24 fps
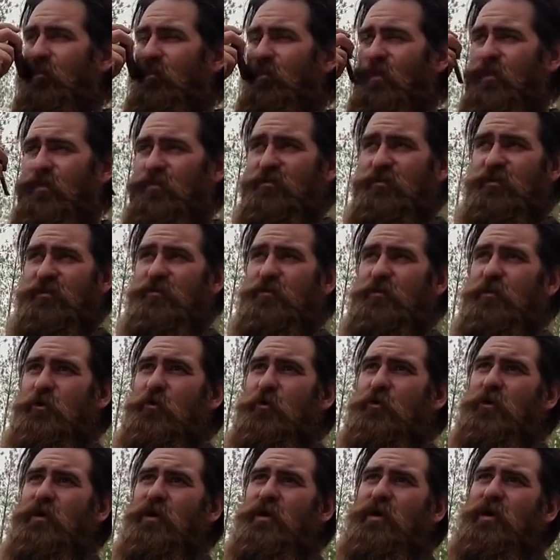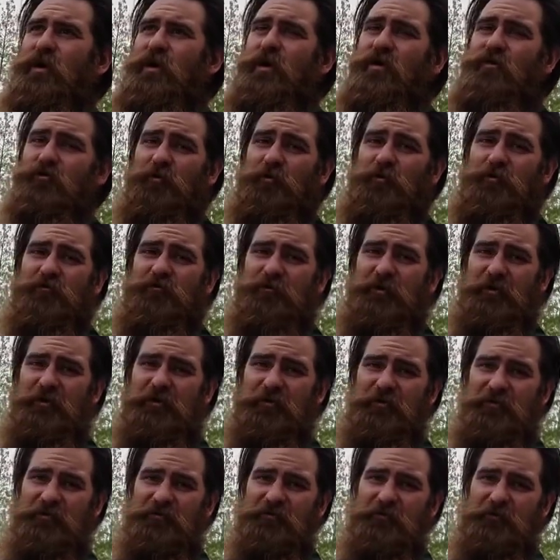because I know from
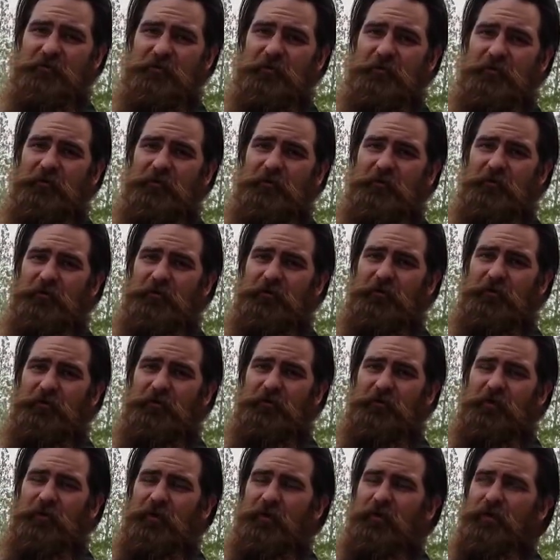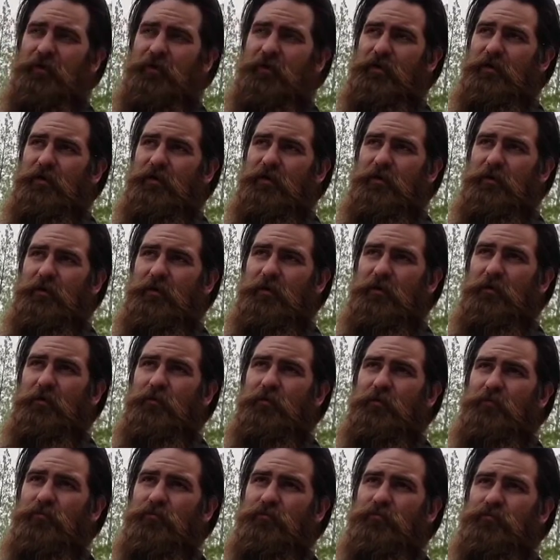experience, when
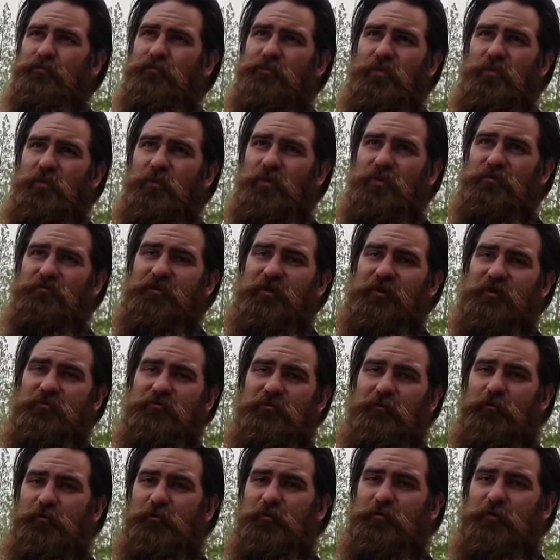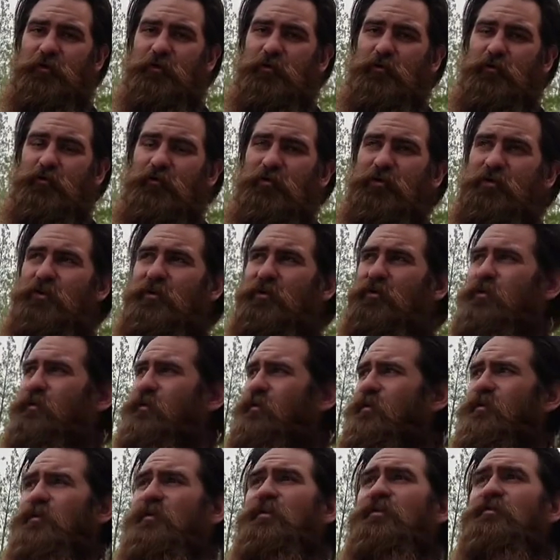I try and trim up my own beard,
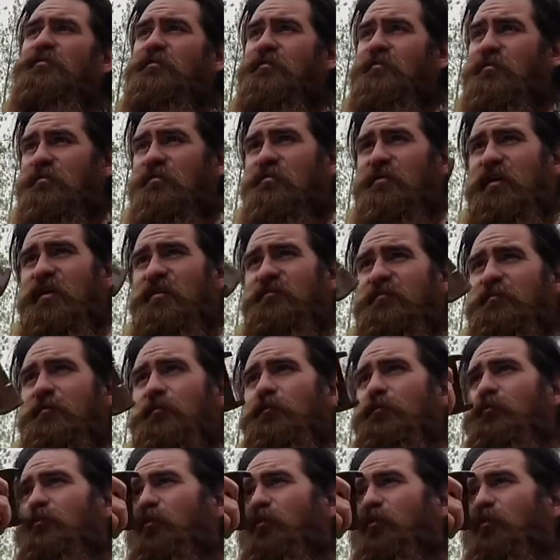it ends in disaster.